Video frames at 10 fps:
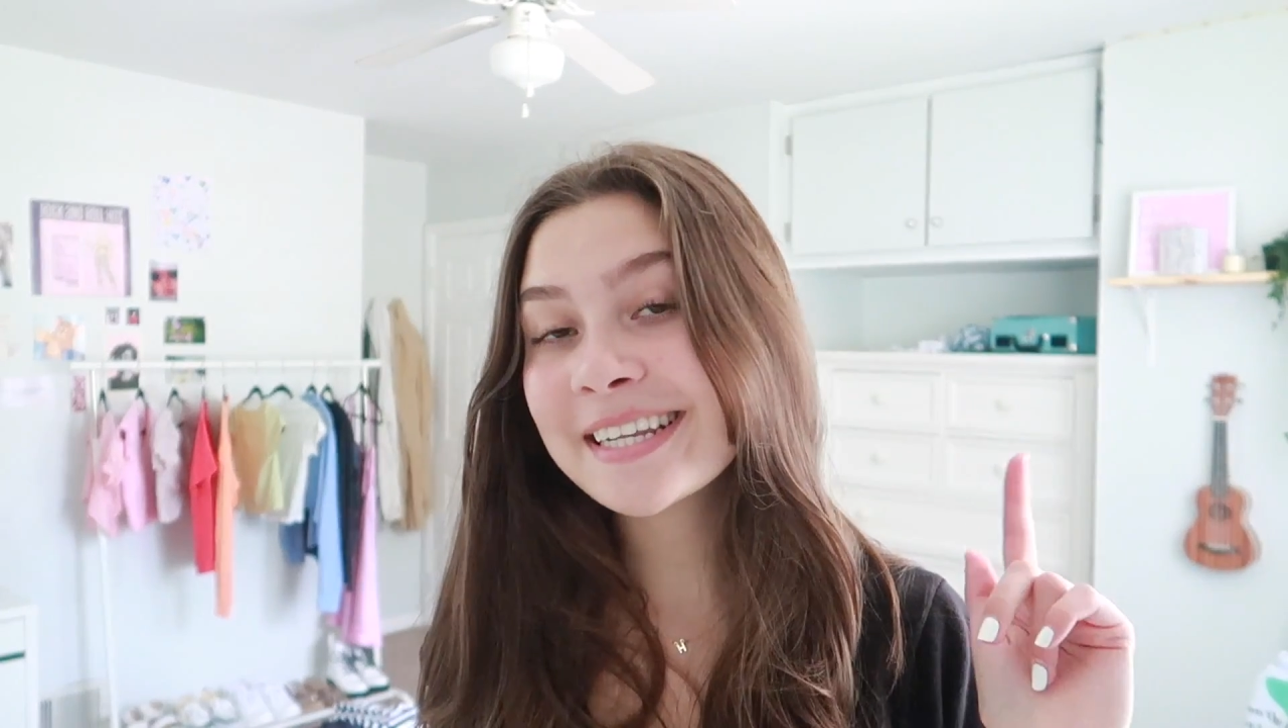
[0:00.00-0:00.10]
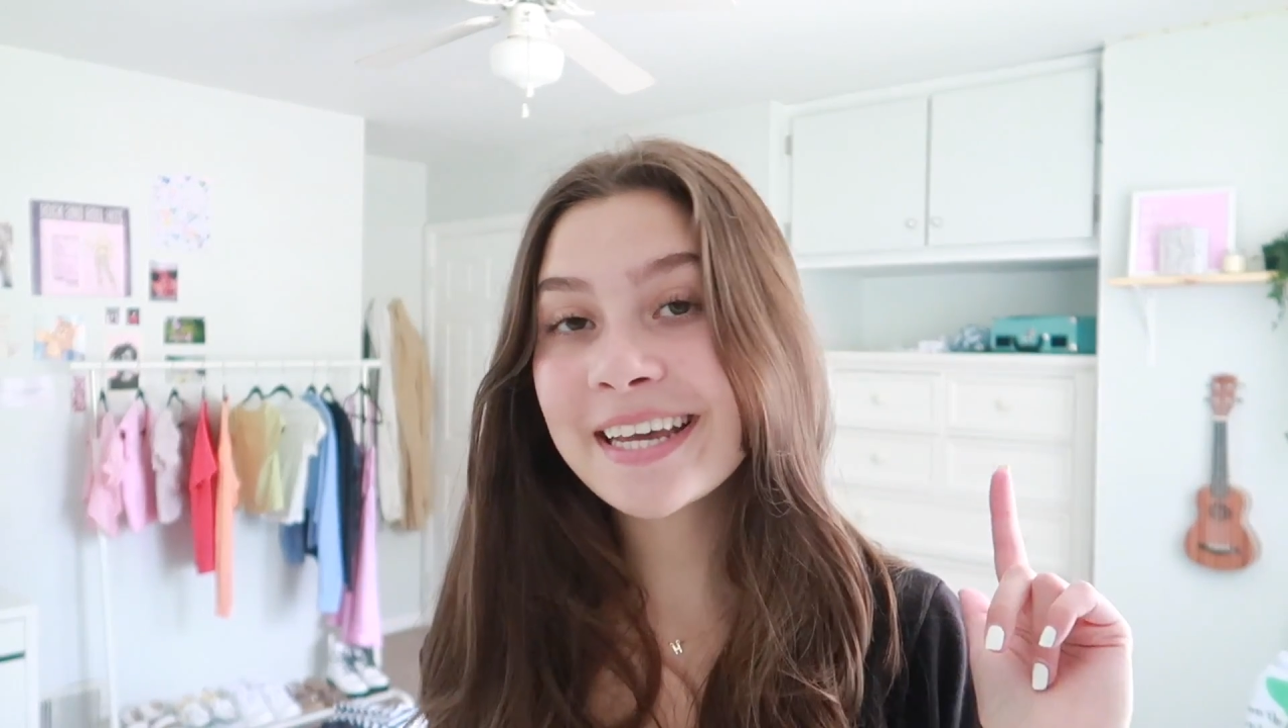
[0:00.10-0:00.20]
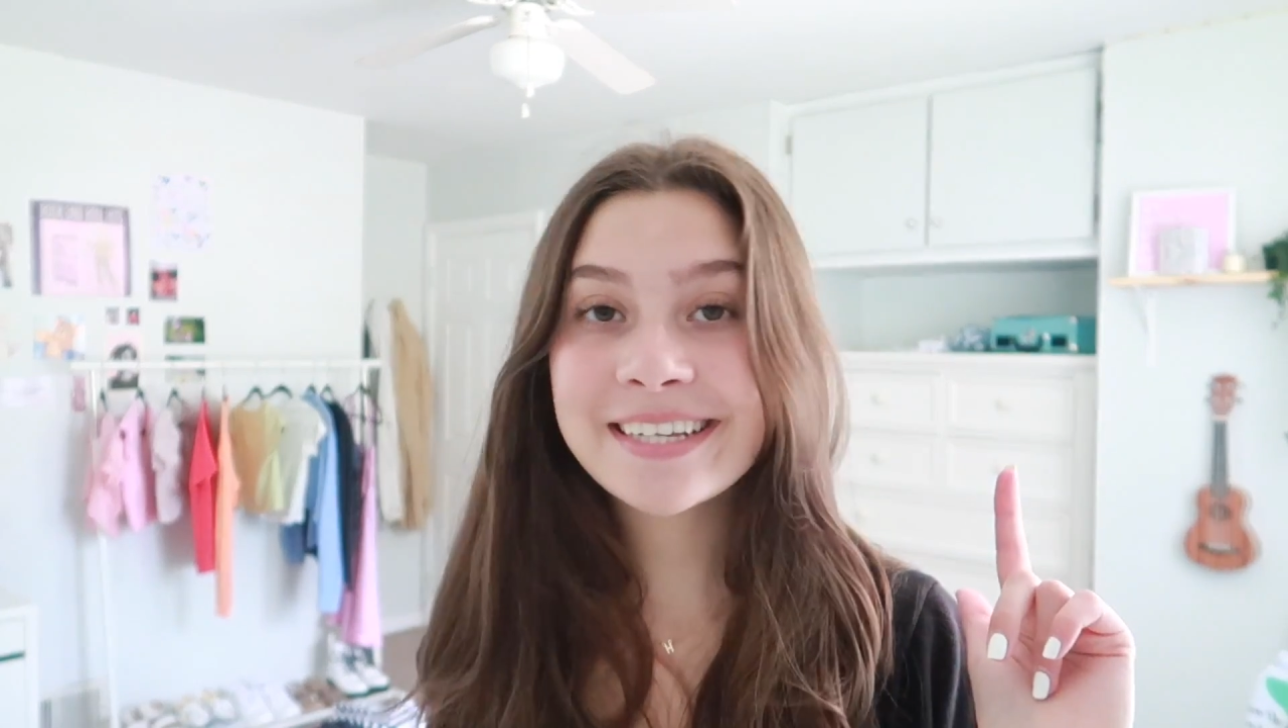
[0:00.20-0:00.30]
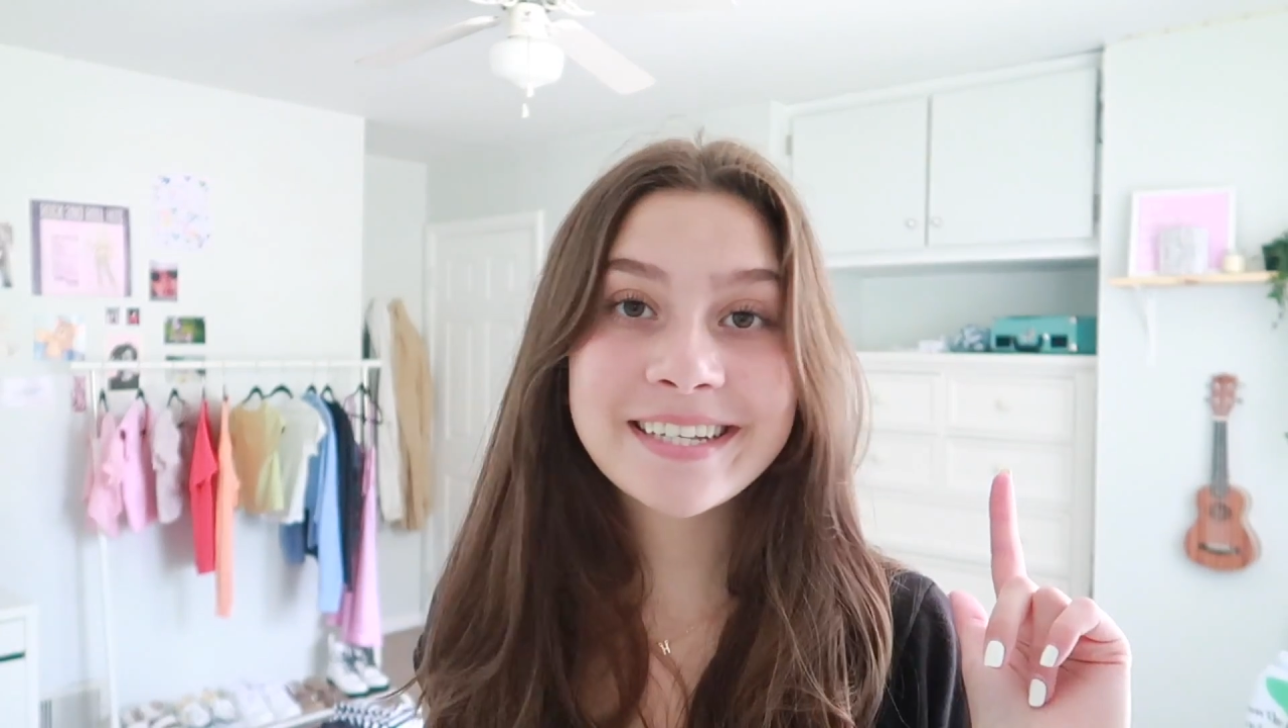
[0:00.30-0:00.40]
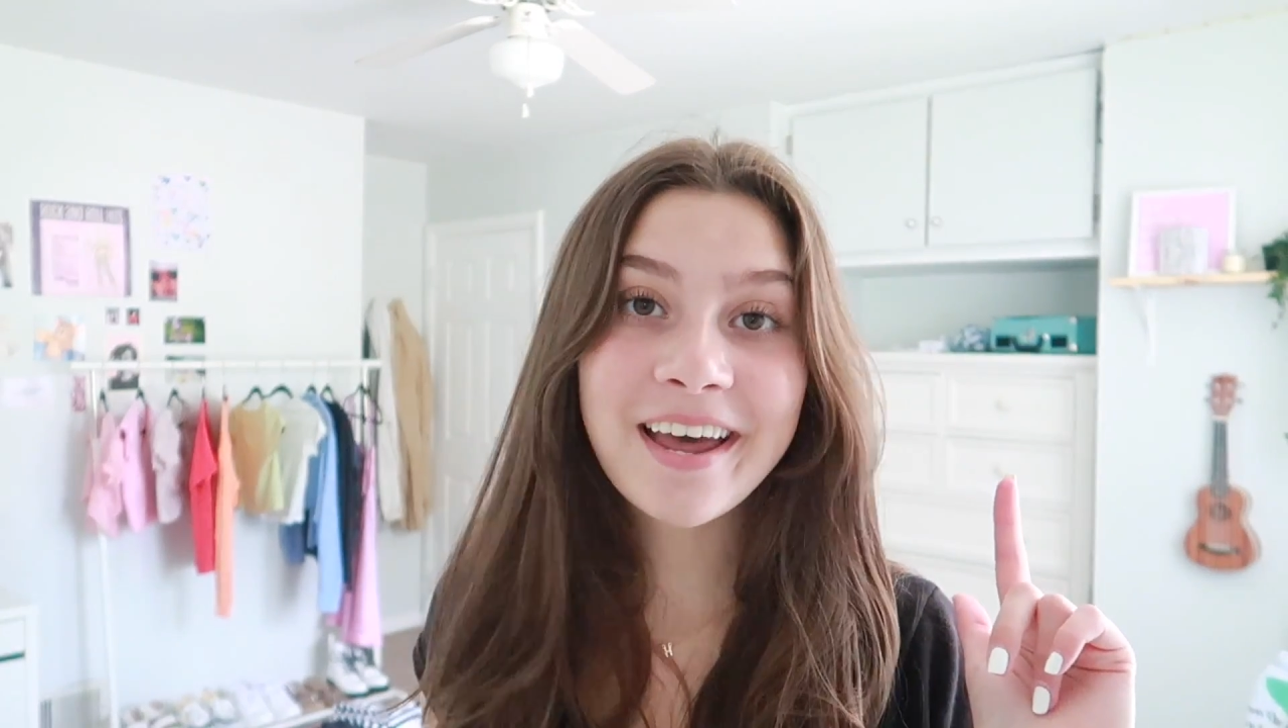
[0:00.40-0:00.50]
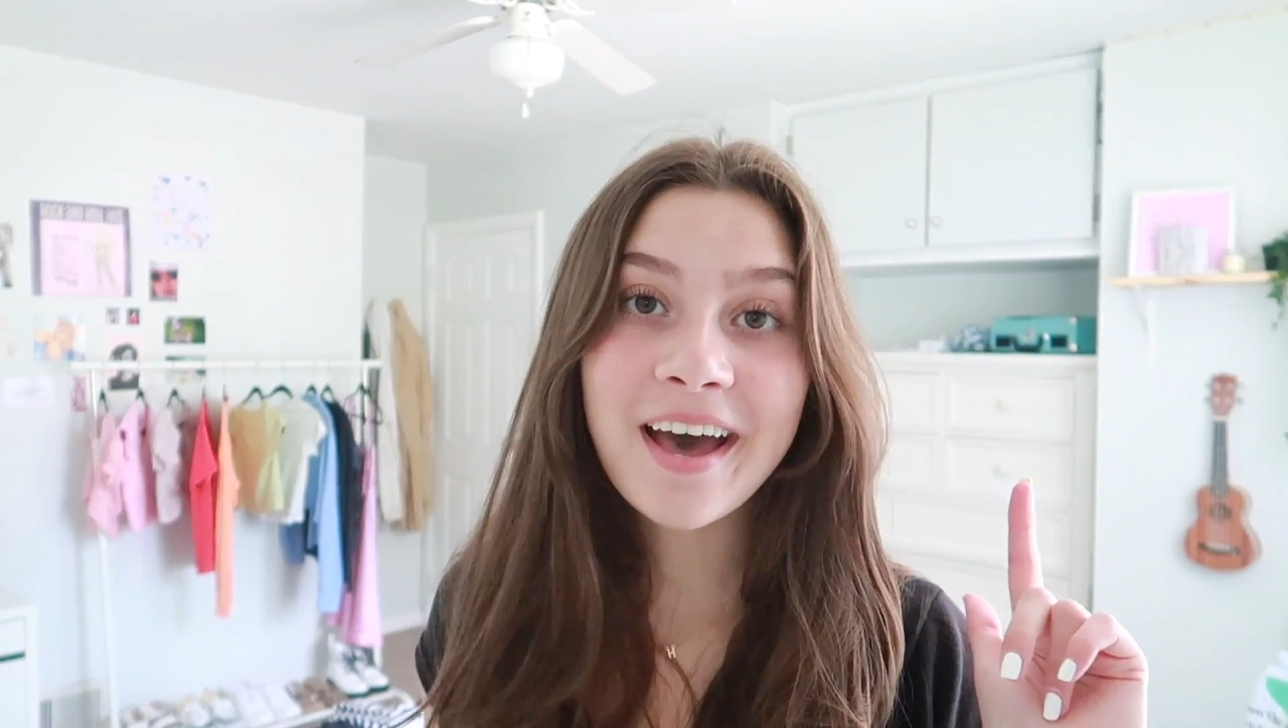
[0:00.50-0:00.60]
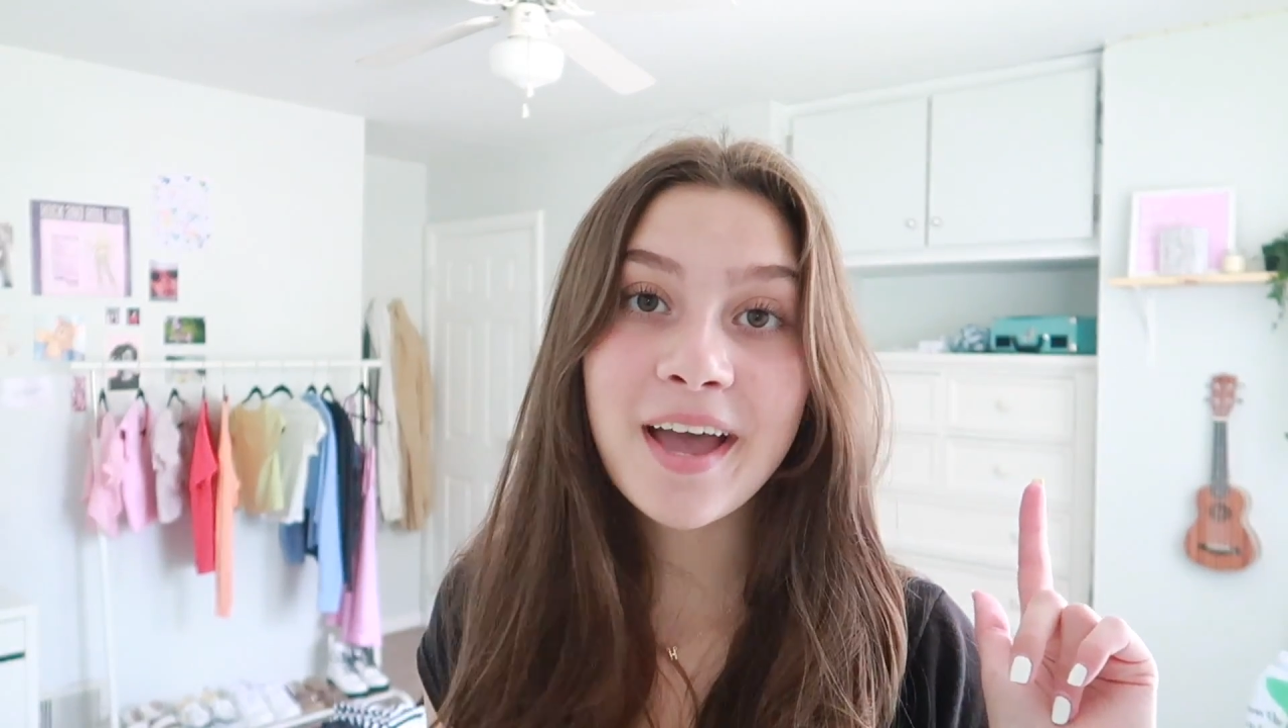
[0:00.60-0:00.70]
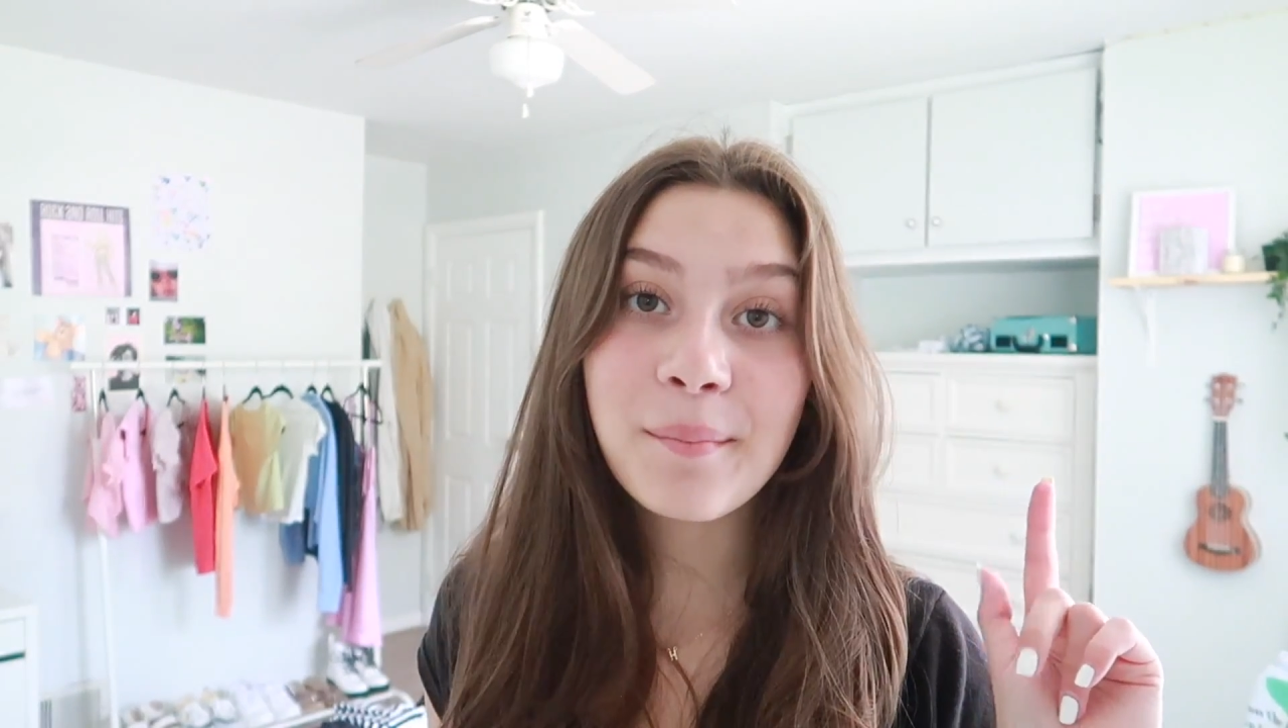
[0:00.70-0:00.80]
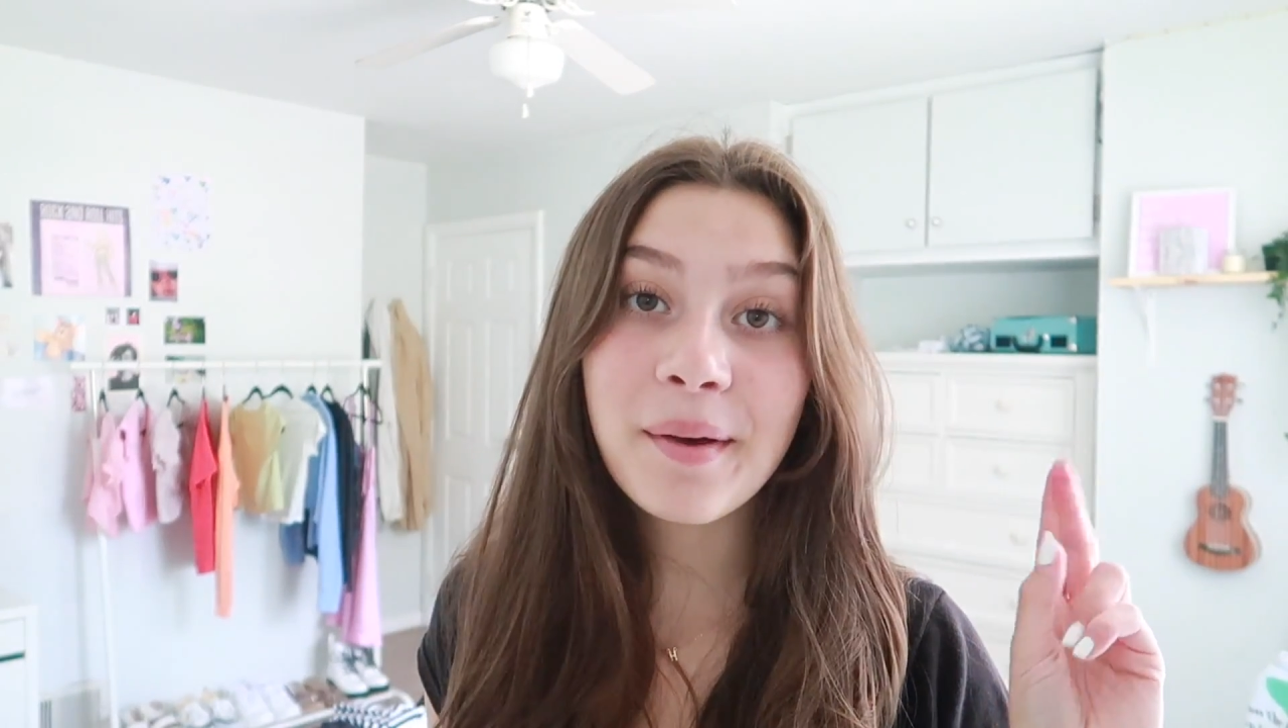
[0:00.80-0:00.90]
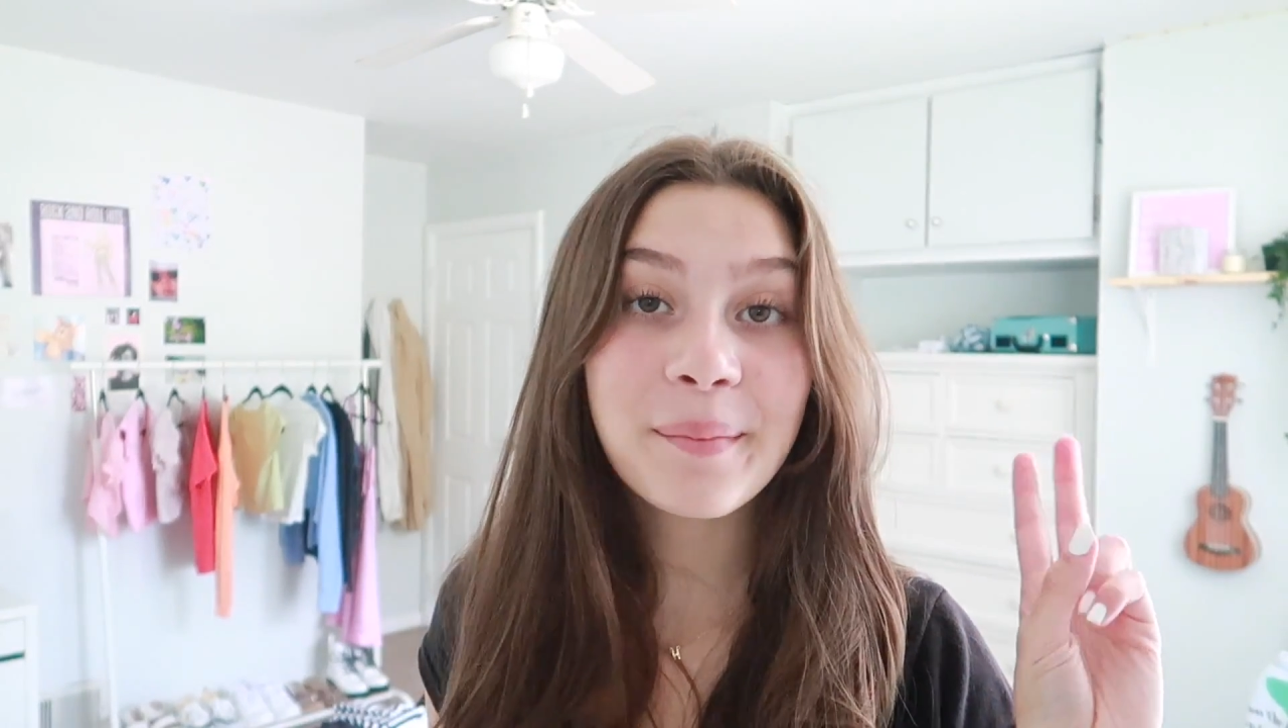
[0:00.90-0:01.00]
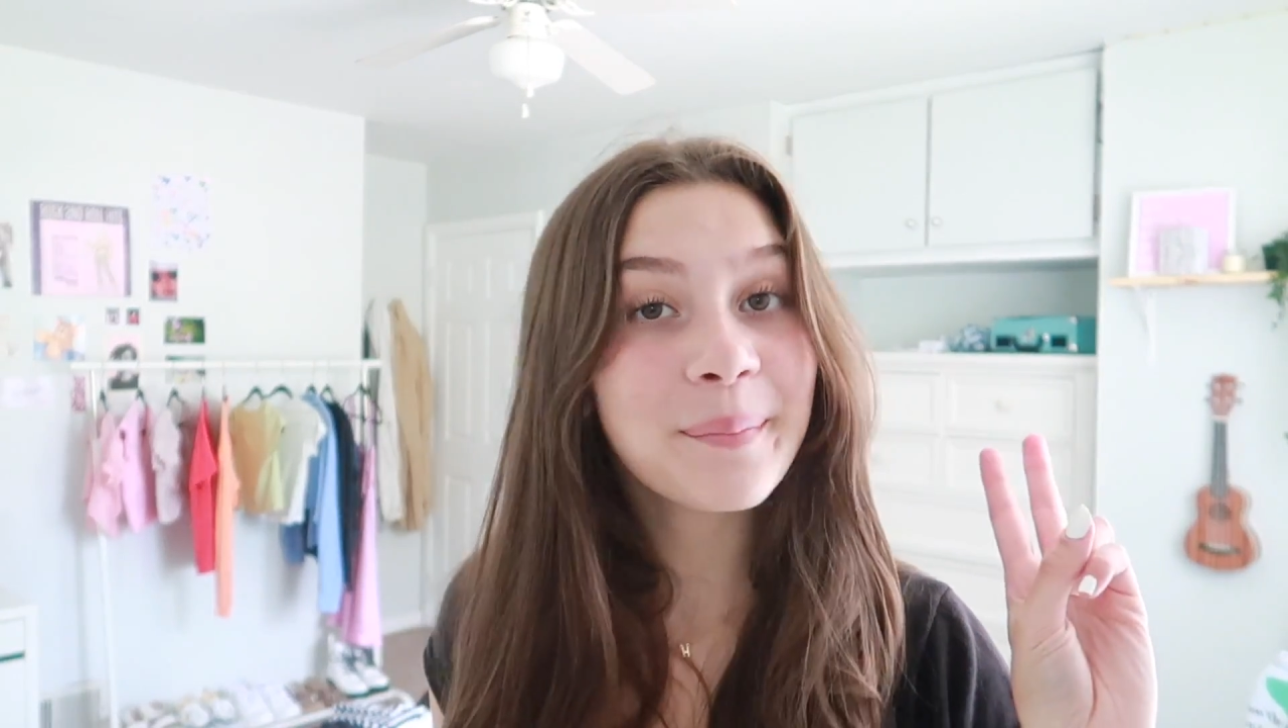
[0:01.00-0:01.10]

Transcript: next time.